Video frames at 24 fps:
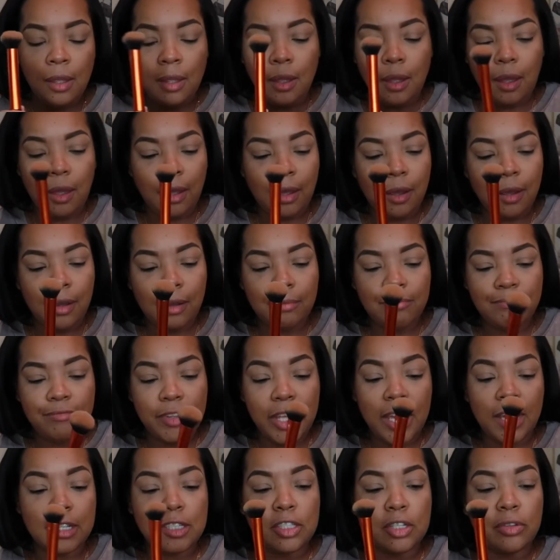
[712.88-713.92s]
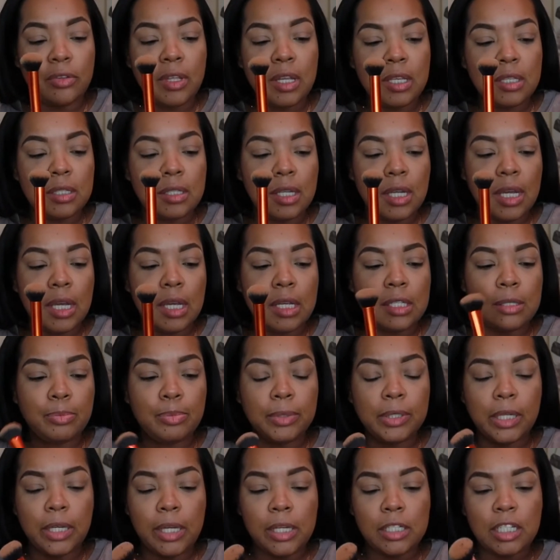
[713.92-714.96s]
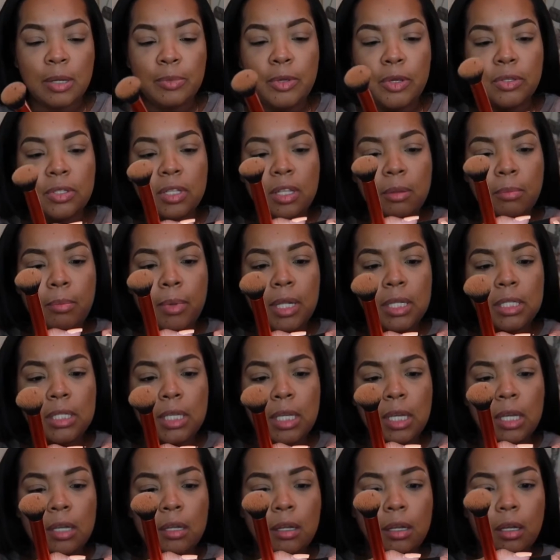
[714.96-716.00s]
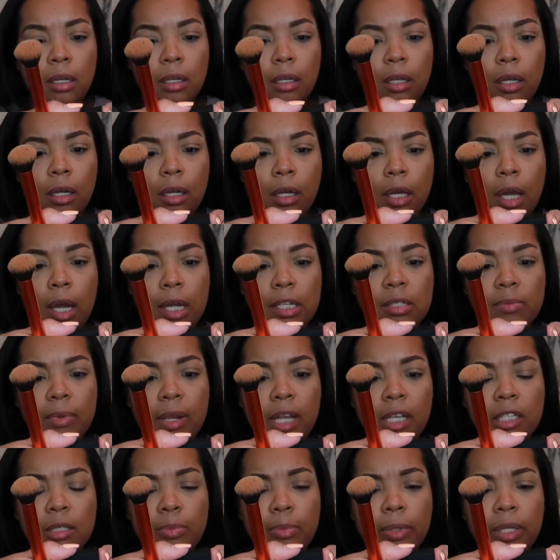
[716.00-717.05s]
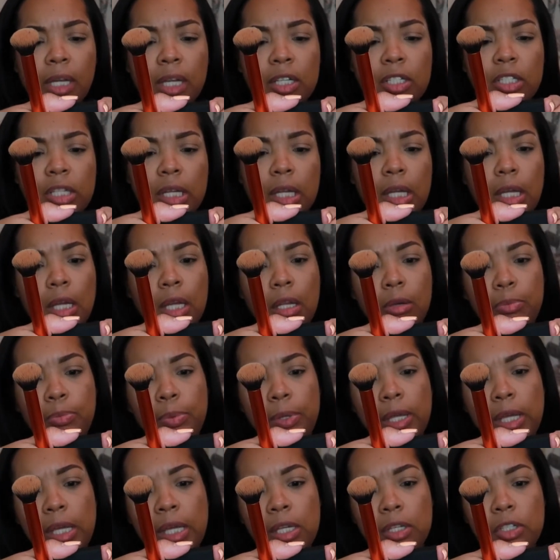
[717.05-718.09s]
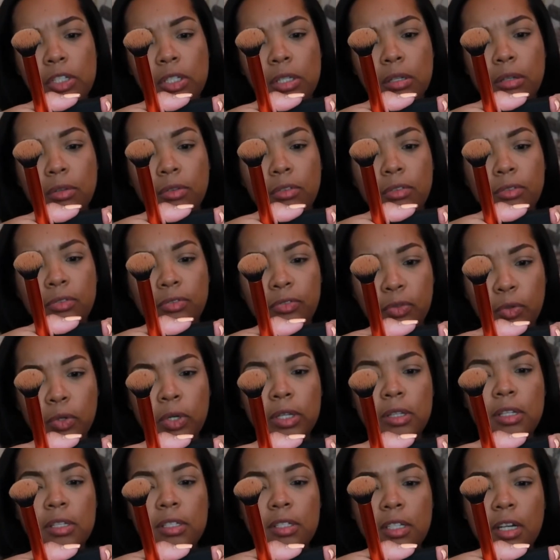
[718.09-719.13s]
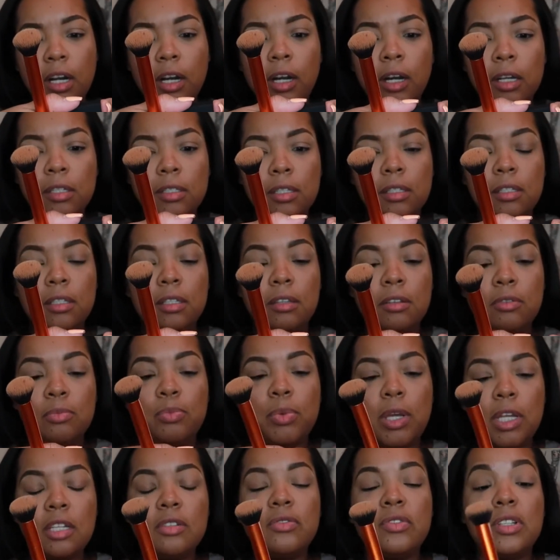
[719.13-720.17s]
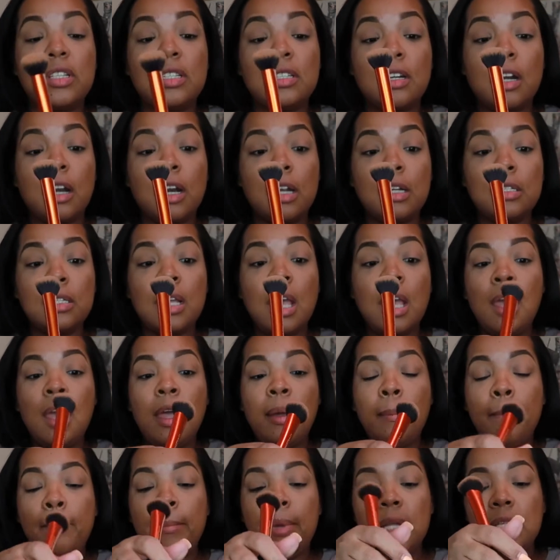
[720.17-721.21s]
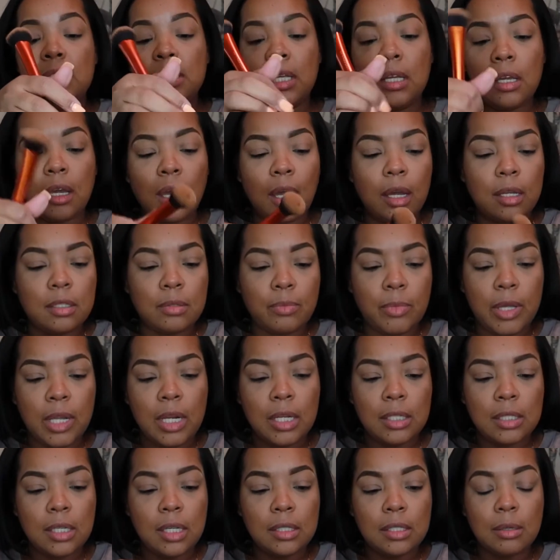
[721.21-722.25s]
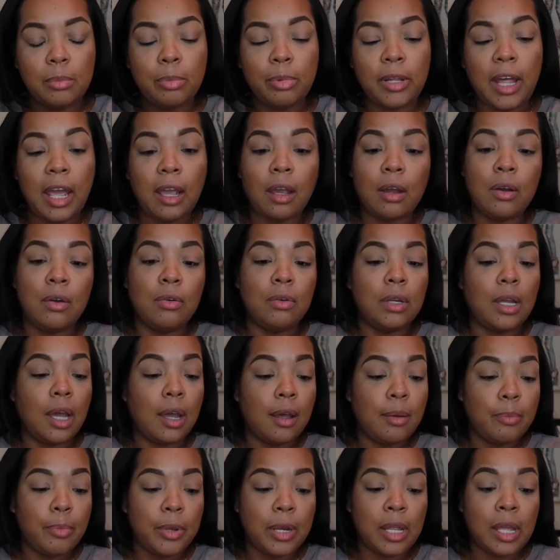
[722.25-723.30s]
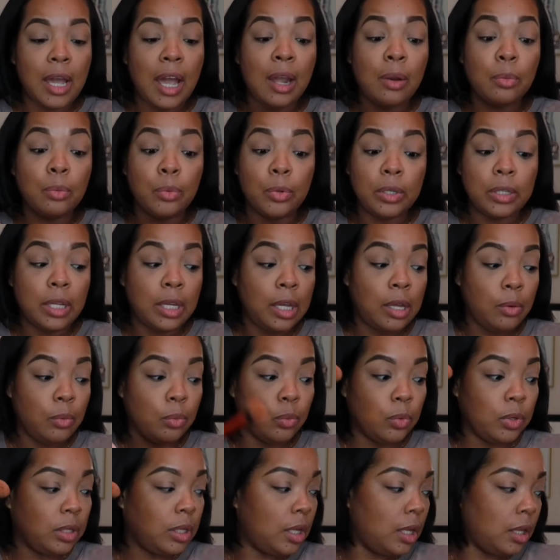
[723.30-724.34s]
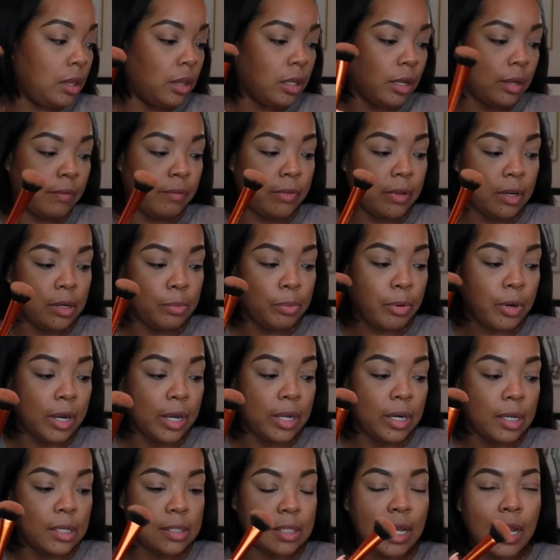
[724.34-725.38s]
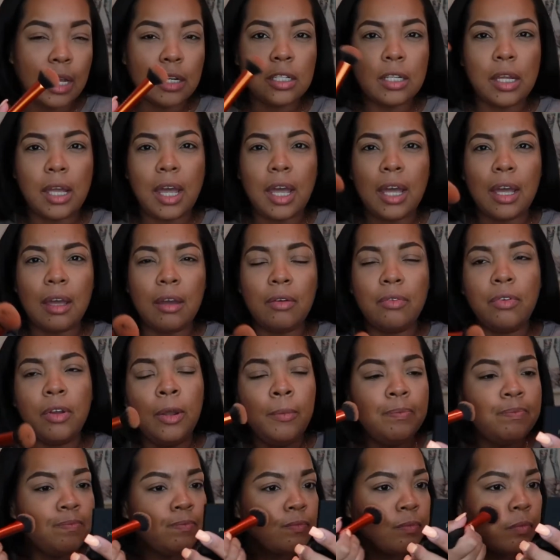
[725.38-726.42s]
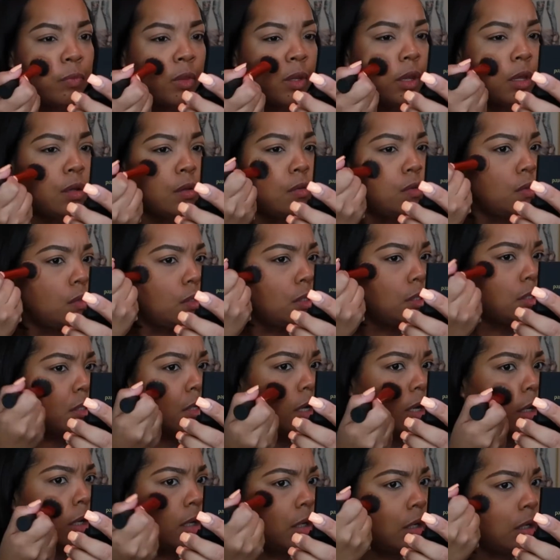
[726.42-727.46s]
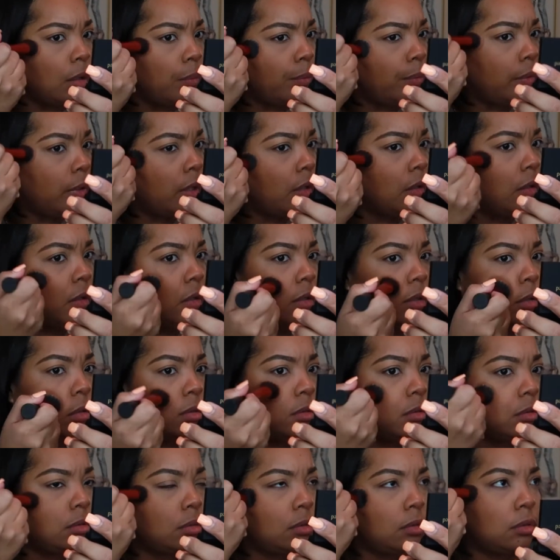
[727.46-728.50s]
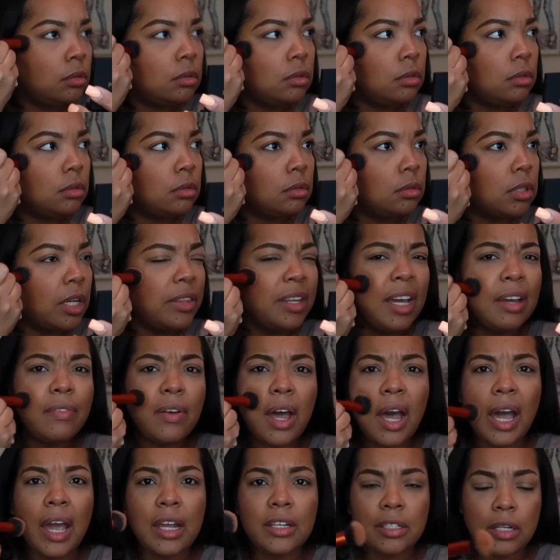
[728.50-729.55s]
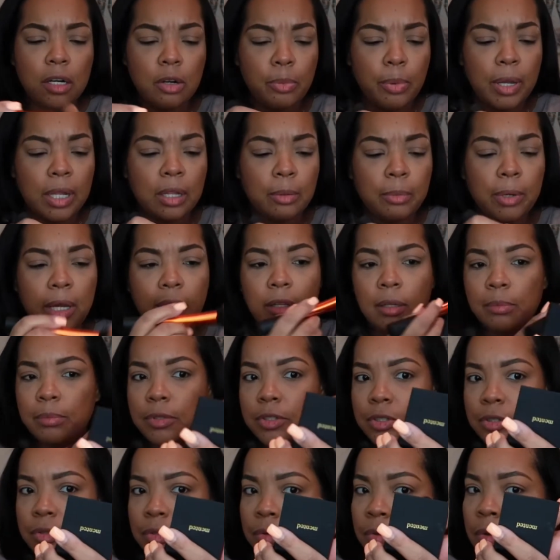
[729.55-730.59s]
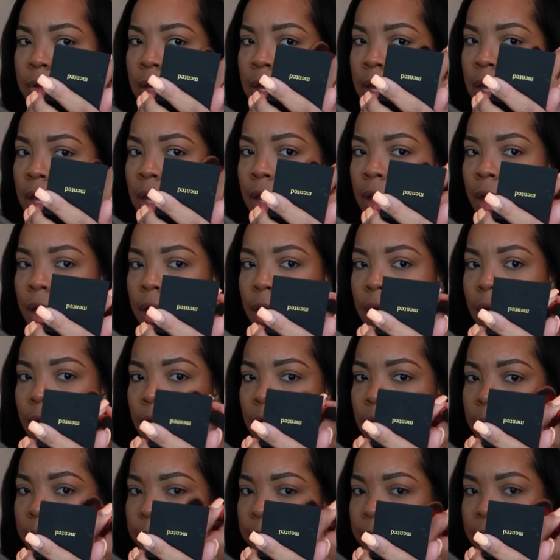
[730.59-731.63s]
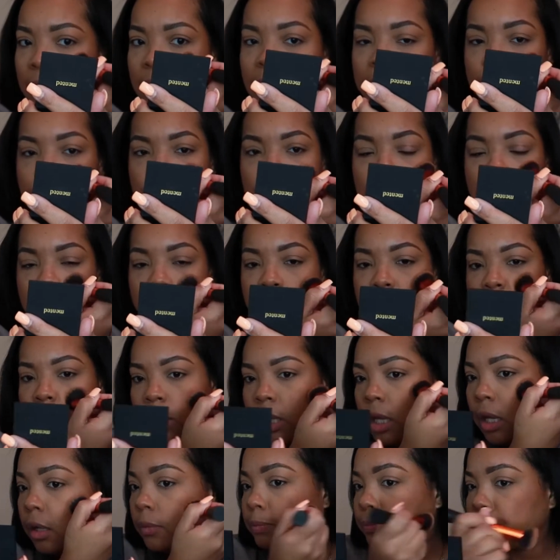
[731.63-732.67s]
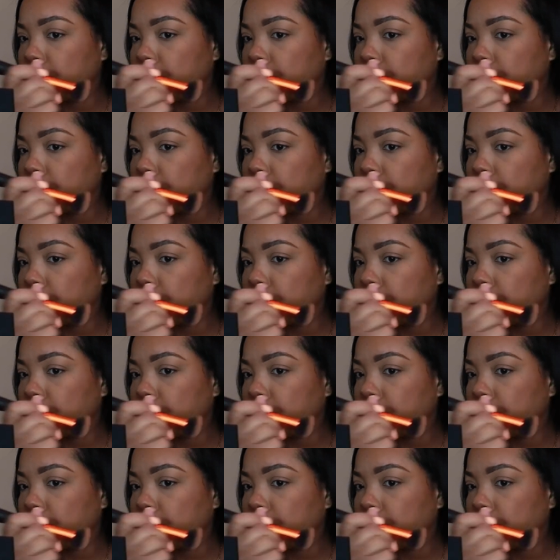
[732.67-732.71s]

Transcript: yeah, so this is blush. I'm using the Mented Cosmetics blush in Peach for the Stars. That's cute. Peach for the Stars. Mented Cosmetics is a Black owned company. I really love their products. I actually have some, I think I have an eyeshadow palette by them too. But I really